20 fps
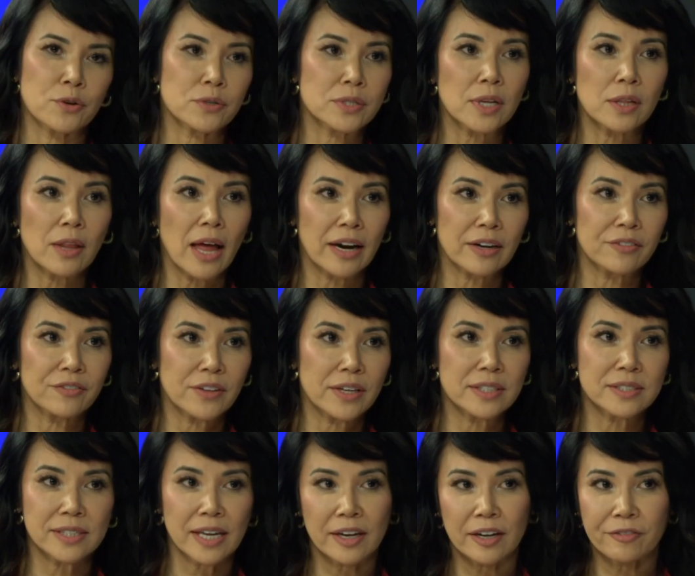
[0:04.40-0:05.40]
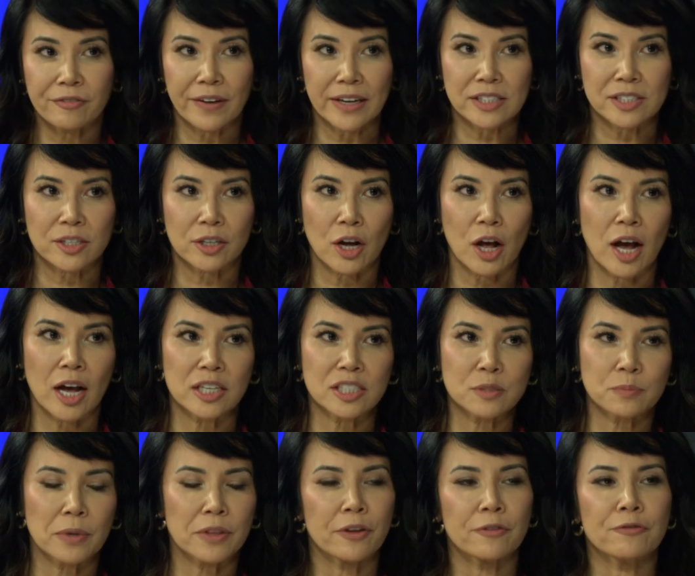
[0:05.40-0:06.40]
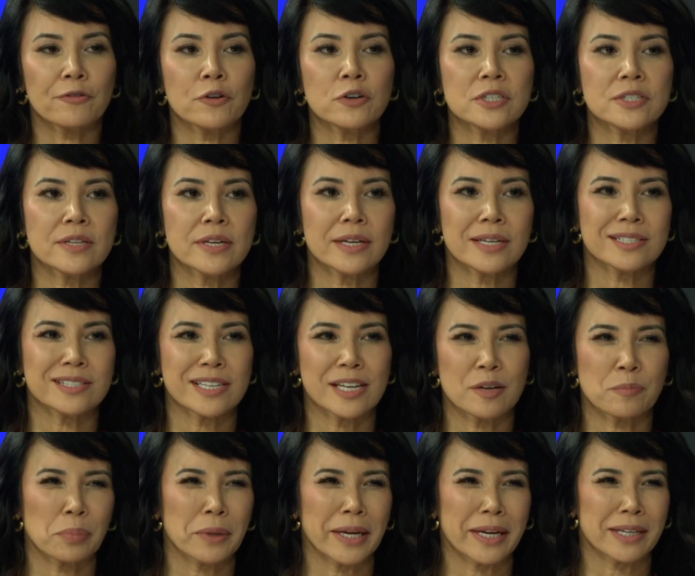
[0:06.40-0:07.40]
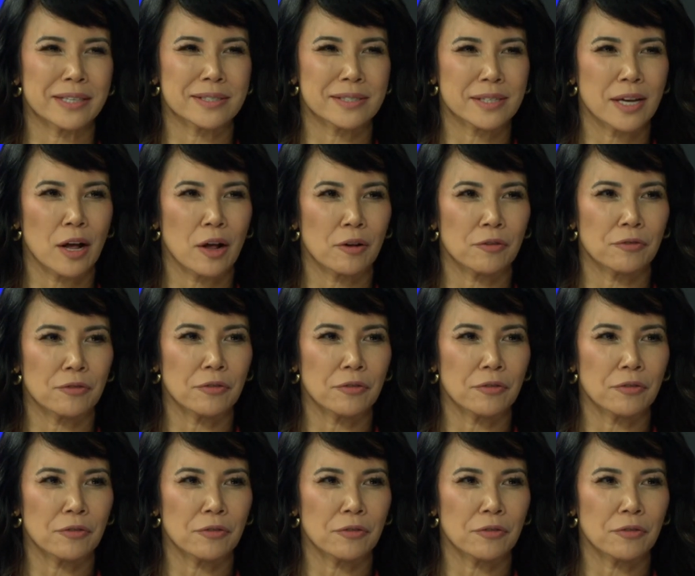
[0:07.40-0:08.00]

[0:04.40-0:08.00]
there's a lot of things that affects the cost, but the first thing is the implant itself.